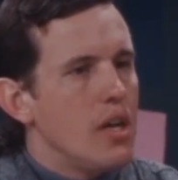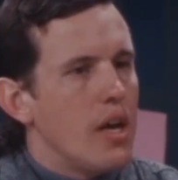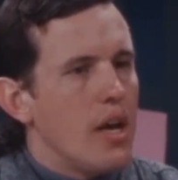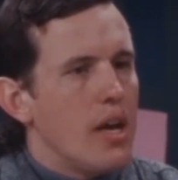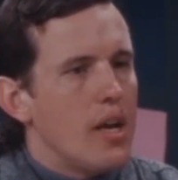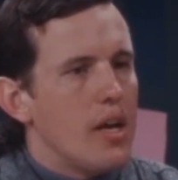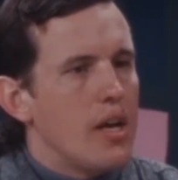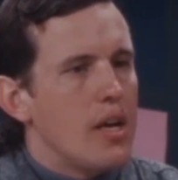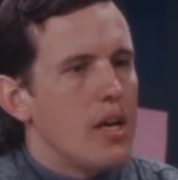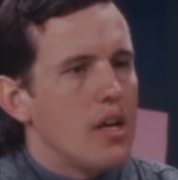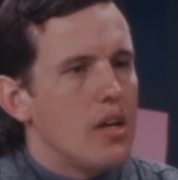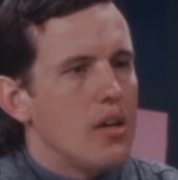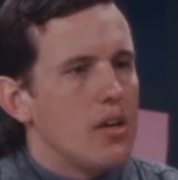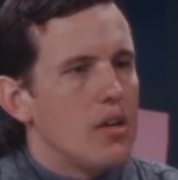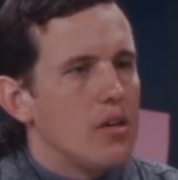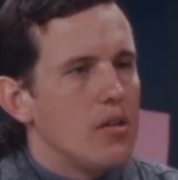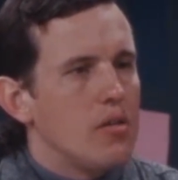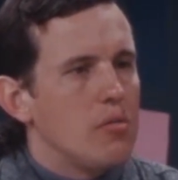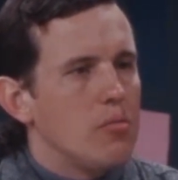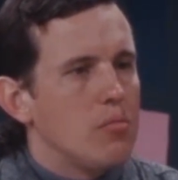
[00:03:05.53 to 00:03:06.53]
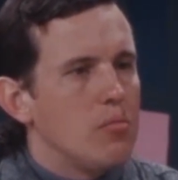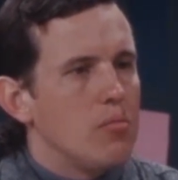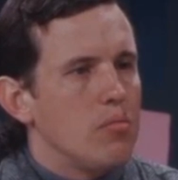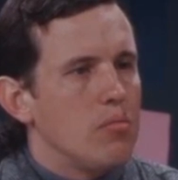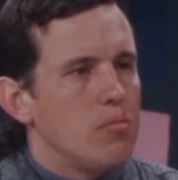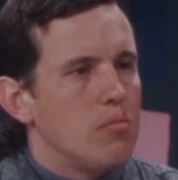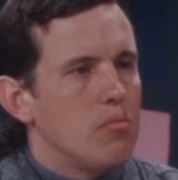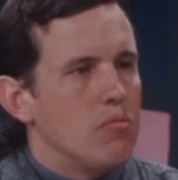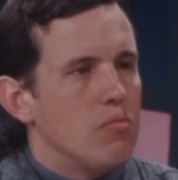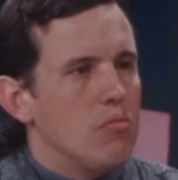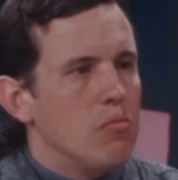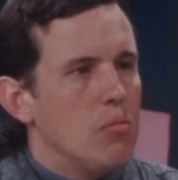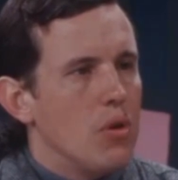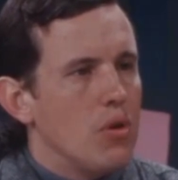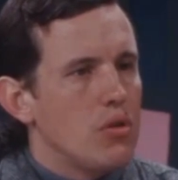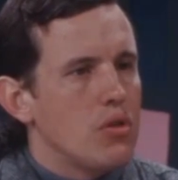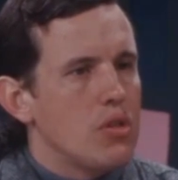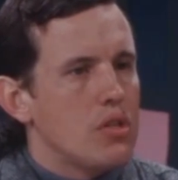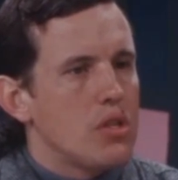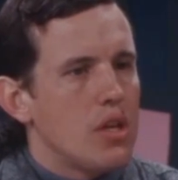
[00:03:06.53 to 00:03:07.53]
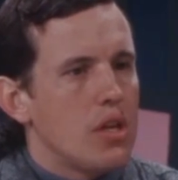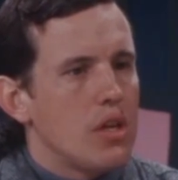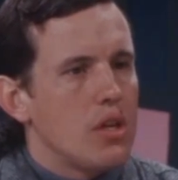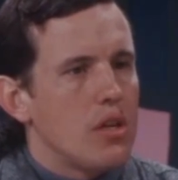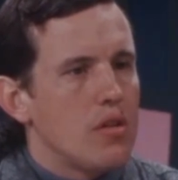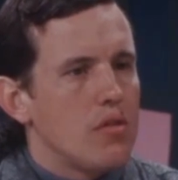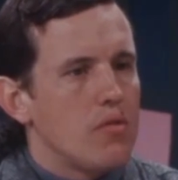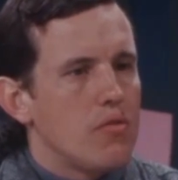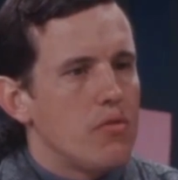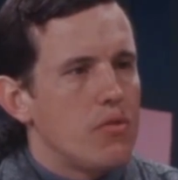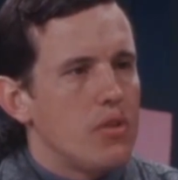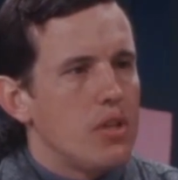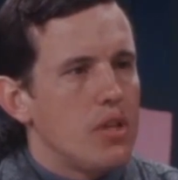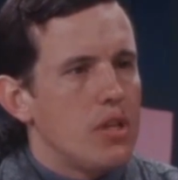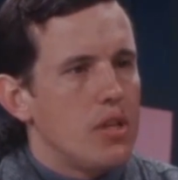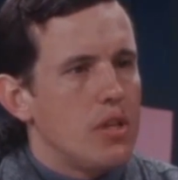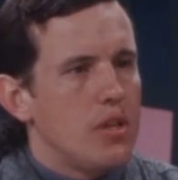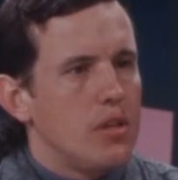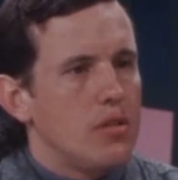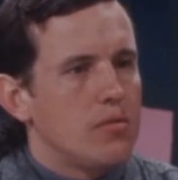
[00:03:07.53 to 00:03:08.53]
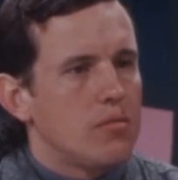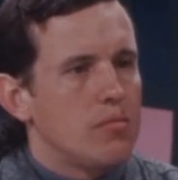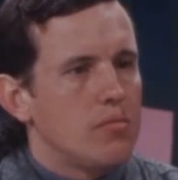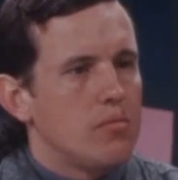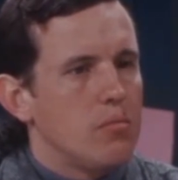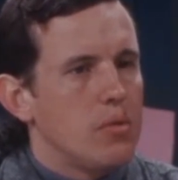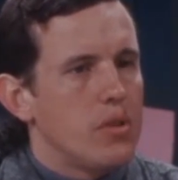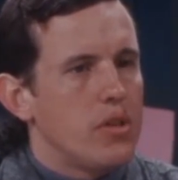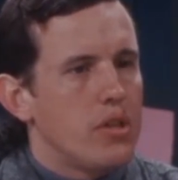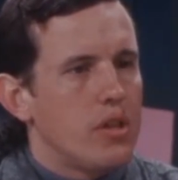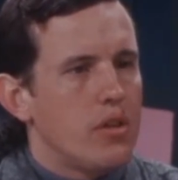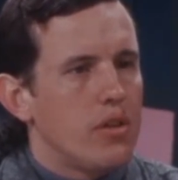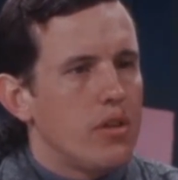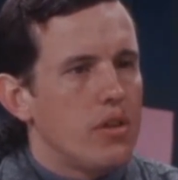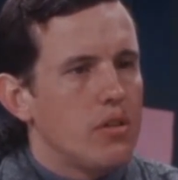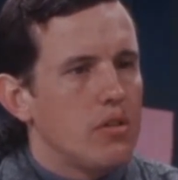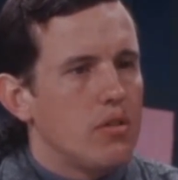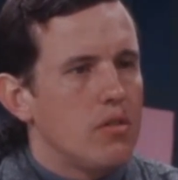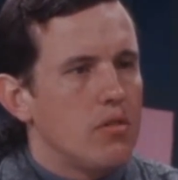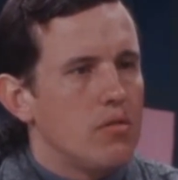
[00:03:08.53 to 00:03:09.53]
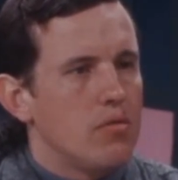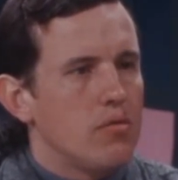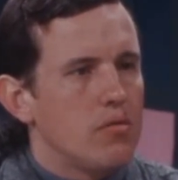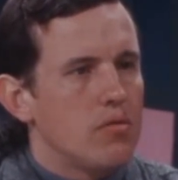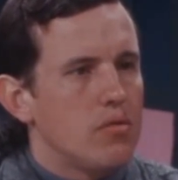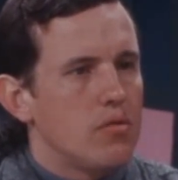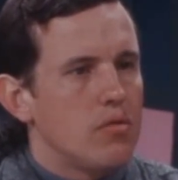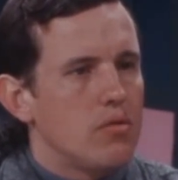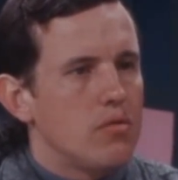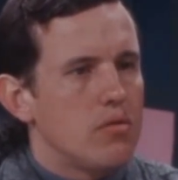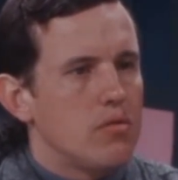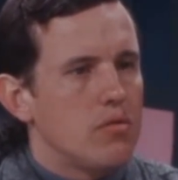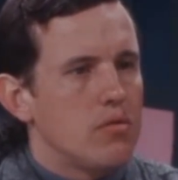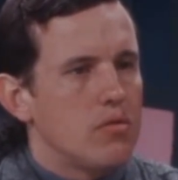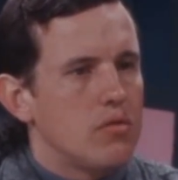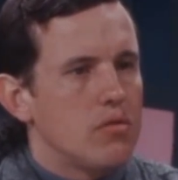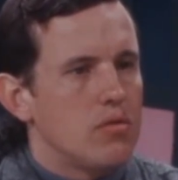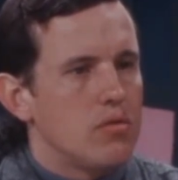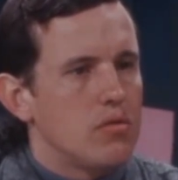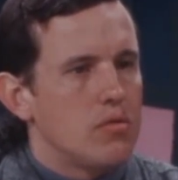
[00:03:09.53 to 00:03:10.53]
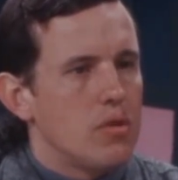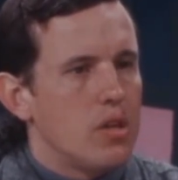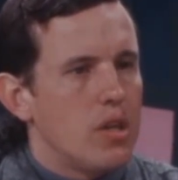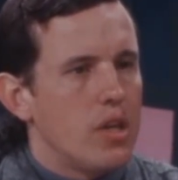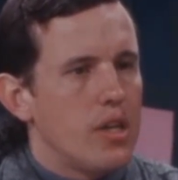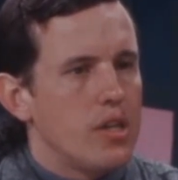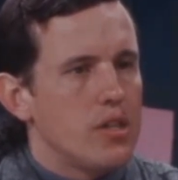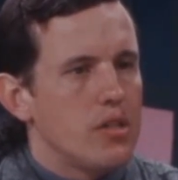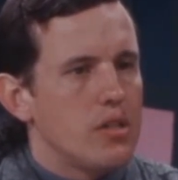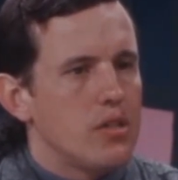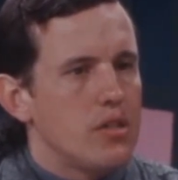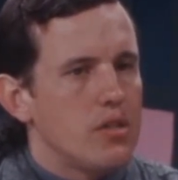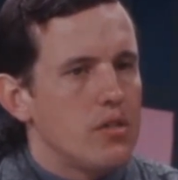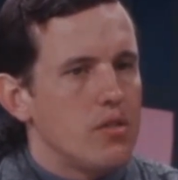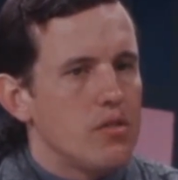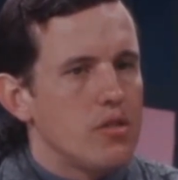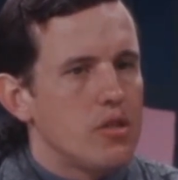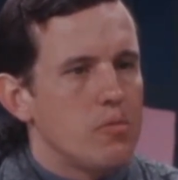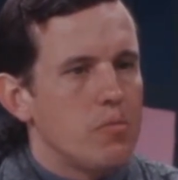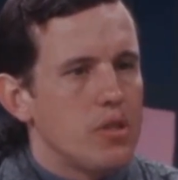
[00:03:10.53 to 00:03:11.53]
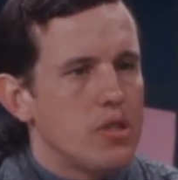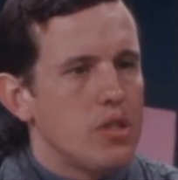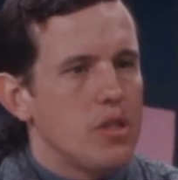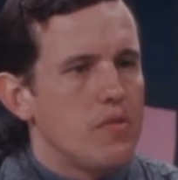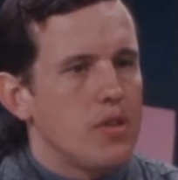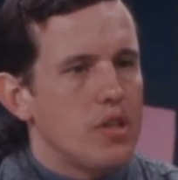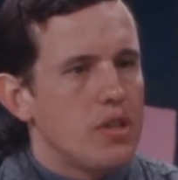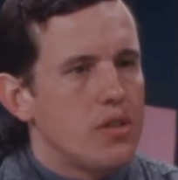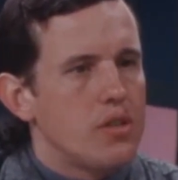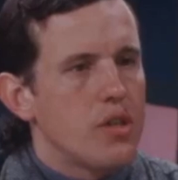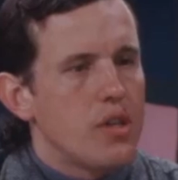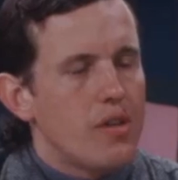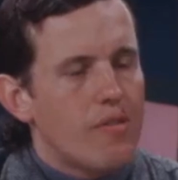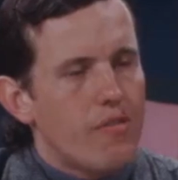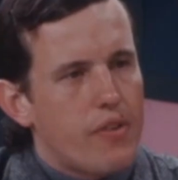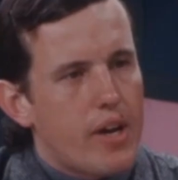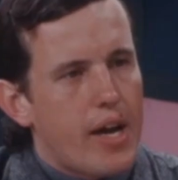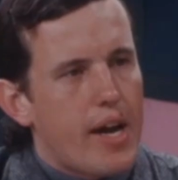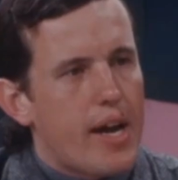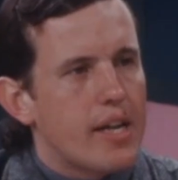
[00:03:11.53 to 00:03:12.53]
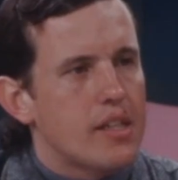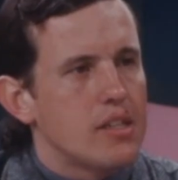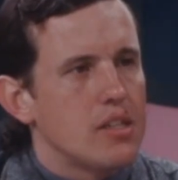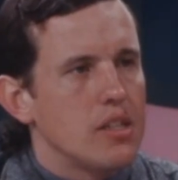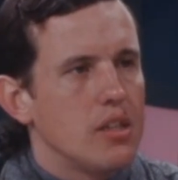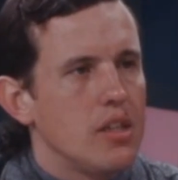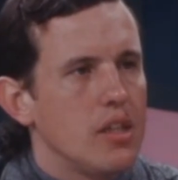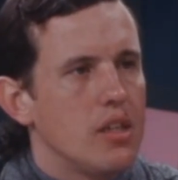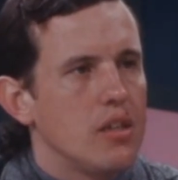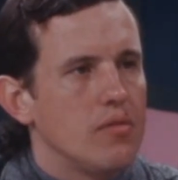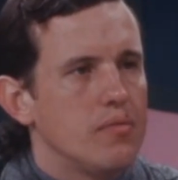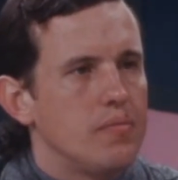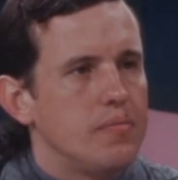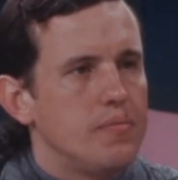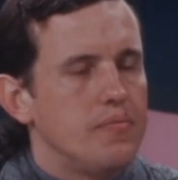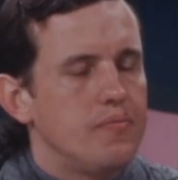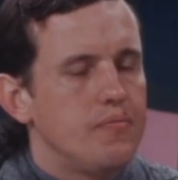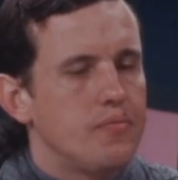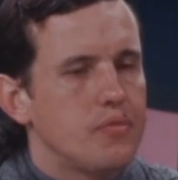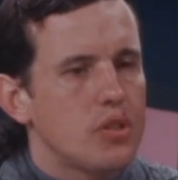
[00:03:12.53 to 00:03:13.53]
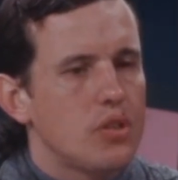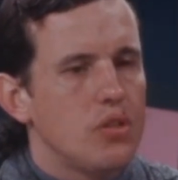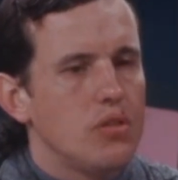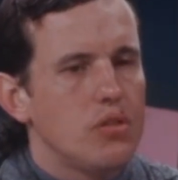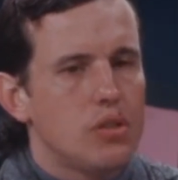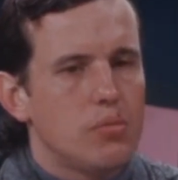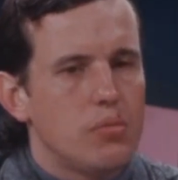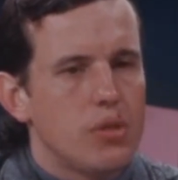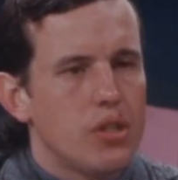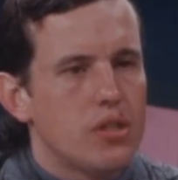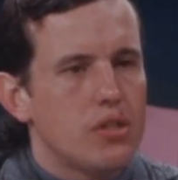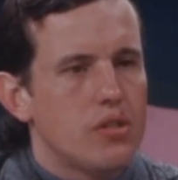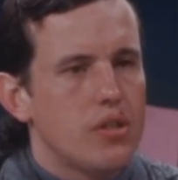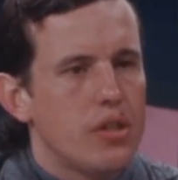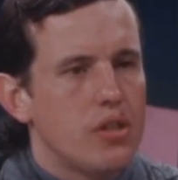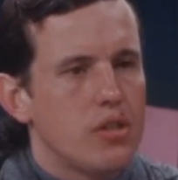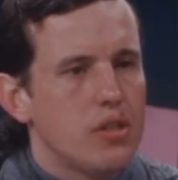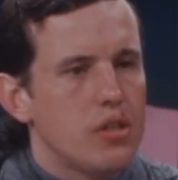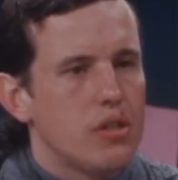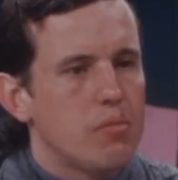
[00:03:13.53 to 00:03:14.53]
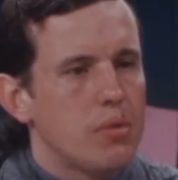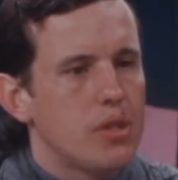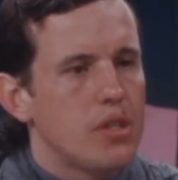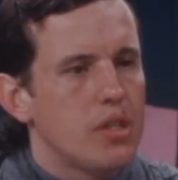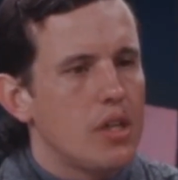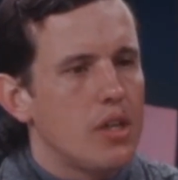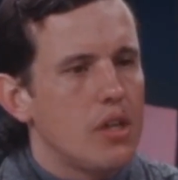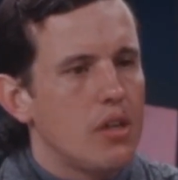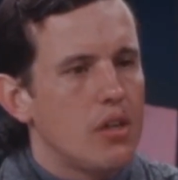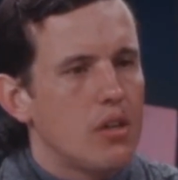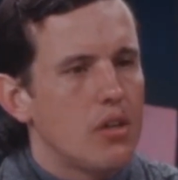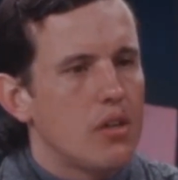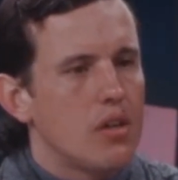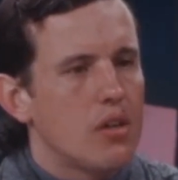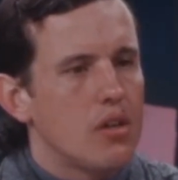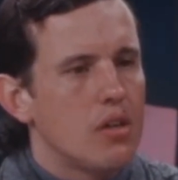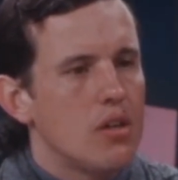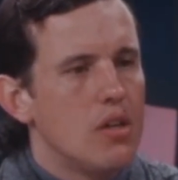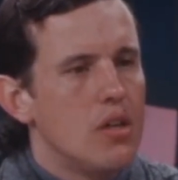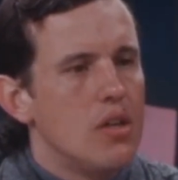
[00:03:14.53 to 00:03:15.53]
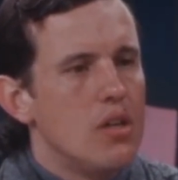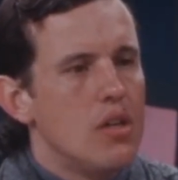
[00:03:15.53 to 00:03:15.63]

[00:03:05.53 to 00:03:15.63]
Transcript: And most of the material relates to specific drug facts, and then school administrators in particular are